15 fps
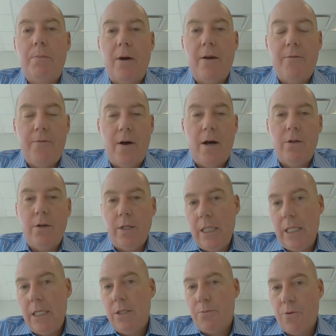but by
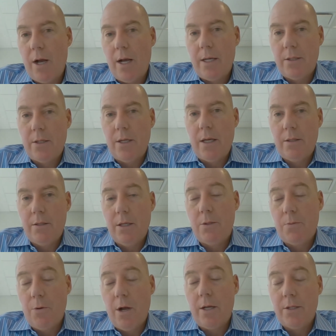following this
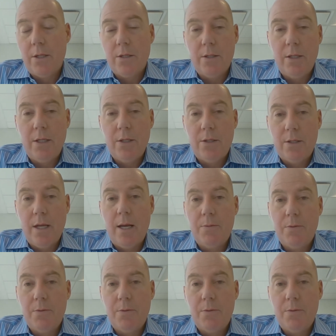process and these